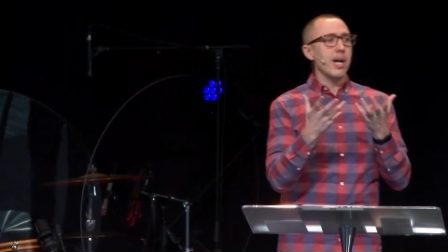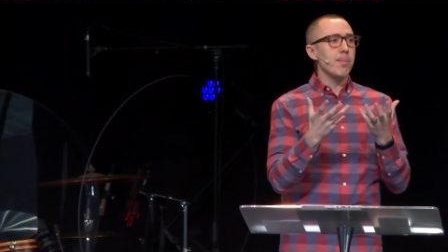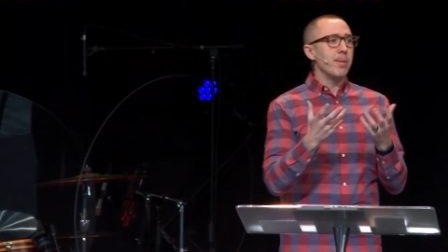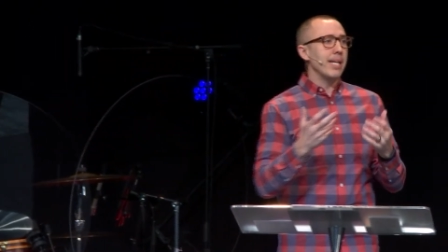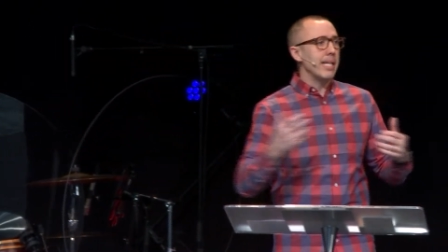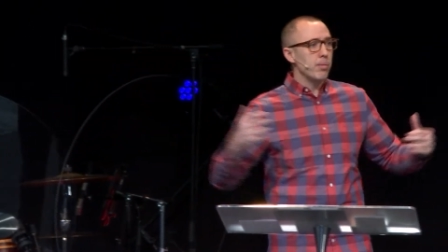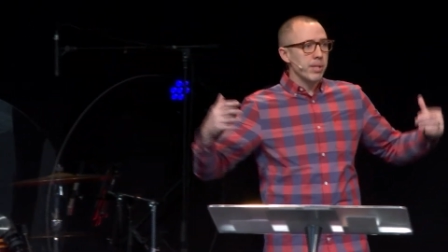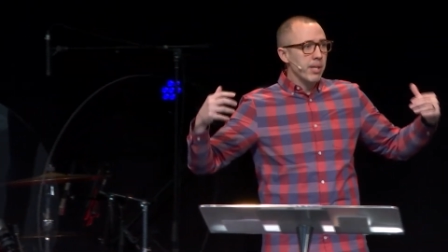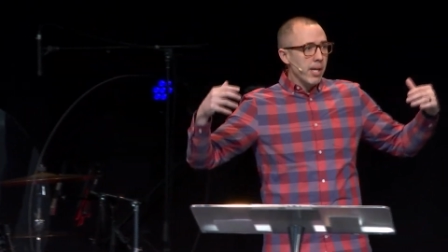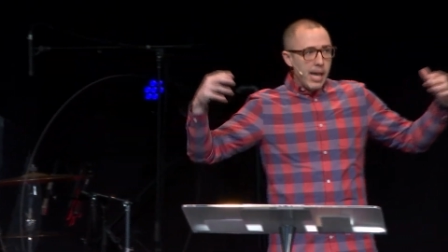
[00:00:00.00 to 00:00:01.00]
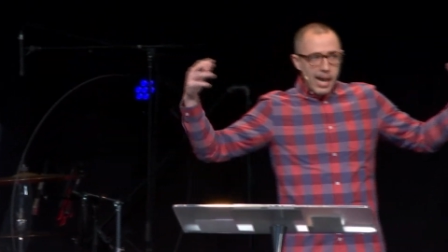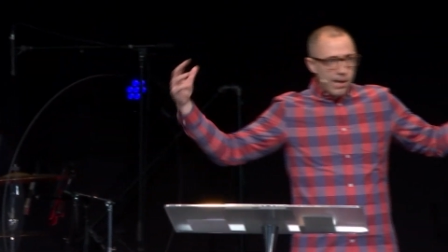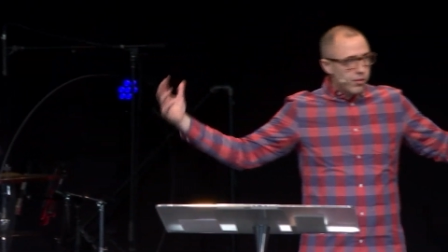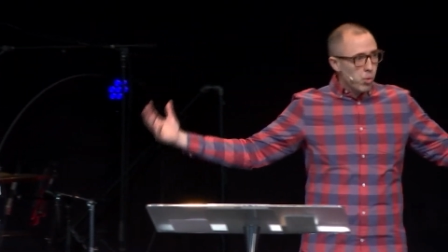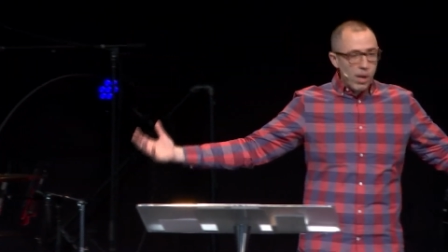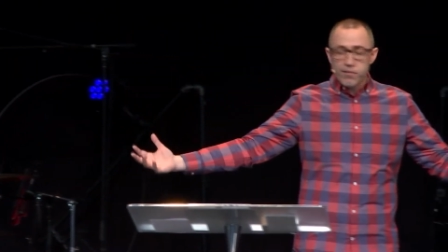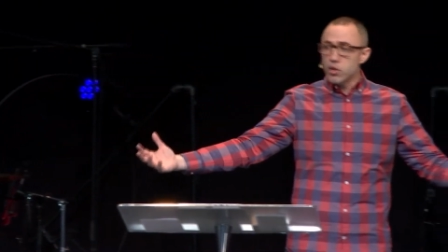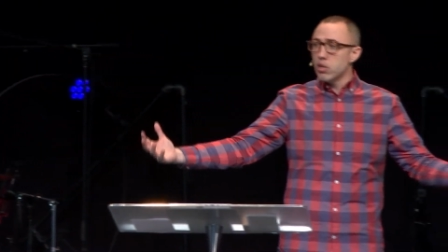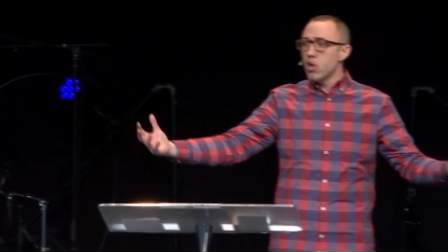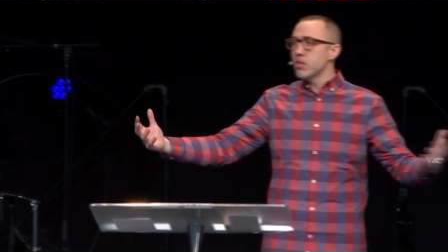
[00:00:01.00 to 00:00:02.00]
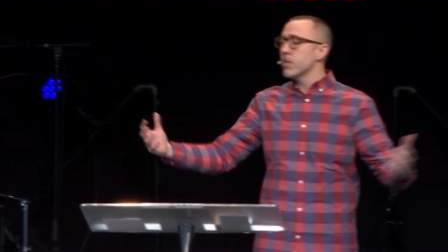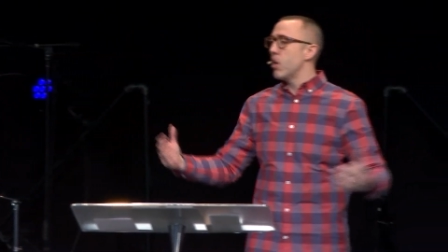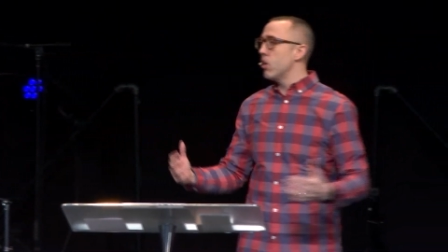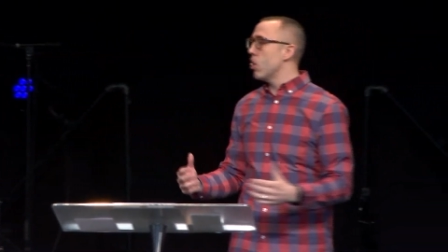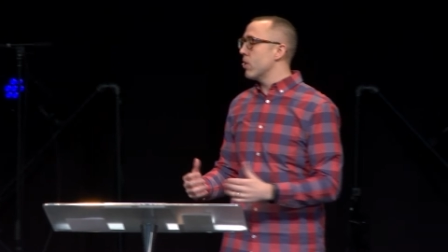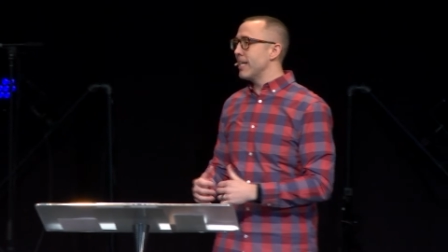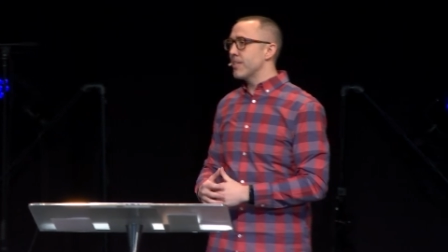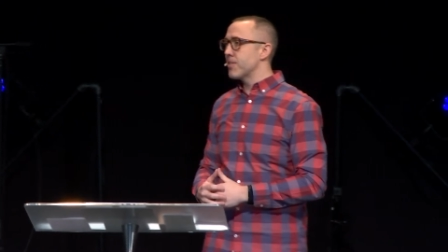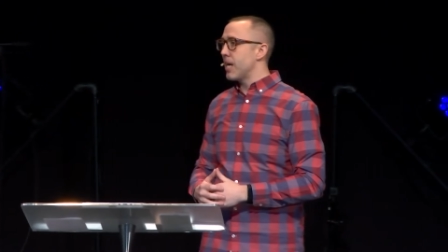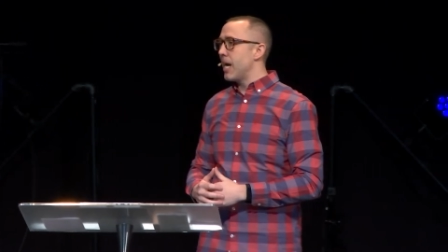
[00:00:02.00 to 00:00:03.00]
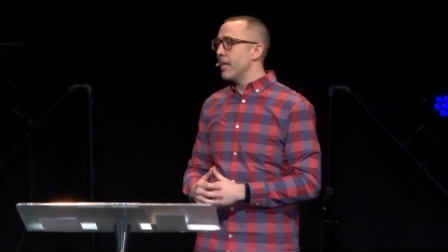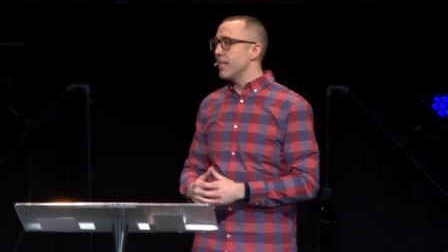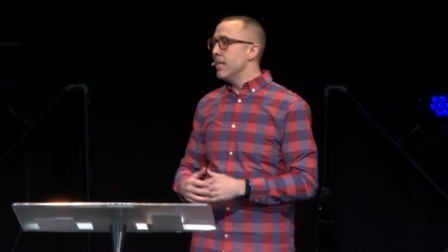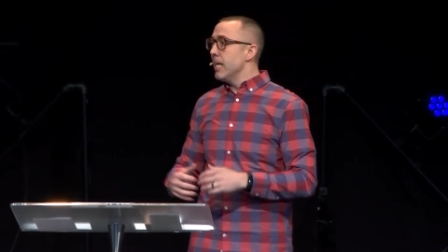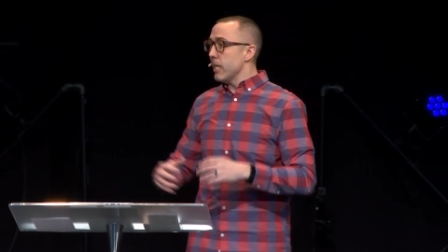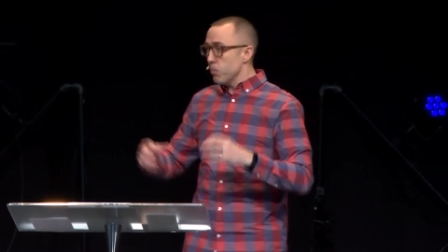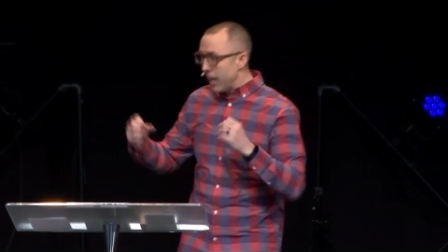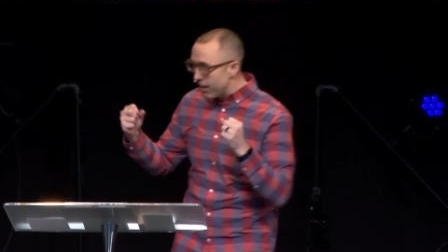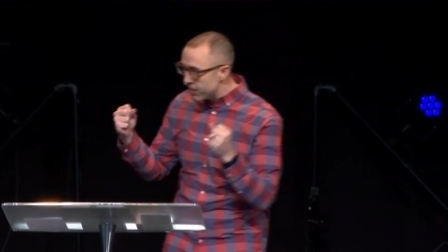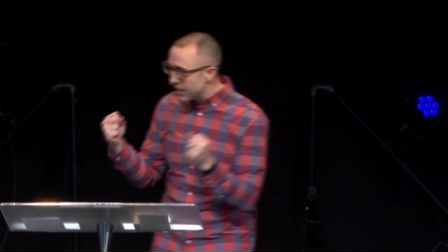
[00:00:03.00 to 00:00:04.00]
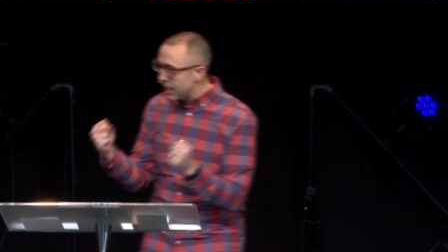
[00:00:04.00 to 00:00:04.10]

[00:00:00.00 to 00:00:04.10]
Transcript: up and he would have whoever along, along his side, and he would have the